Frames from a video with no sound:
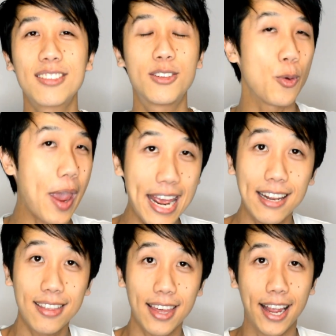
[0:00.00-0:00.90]
to do
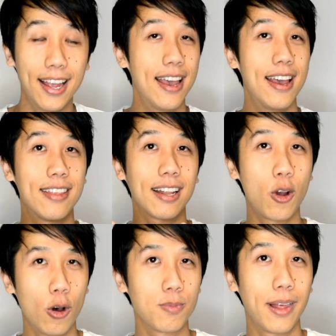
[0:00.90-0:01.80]
anything that
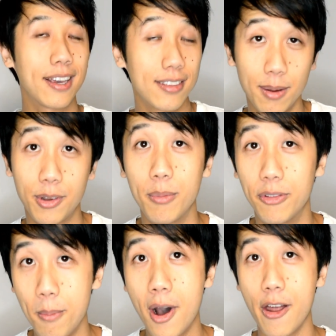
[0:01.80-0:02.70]
cosplay can sometimes
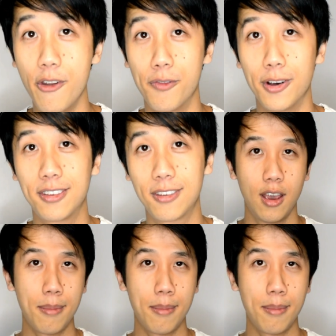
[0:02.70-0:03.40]
demand of us.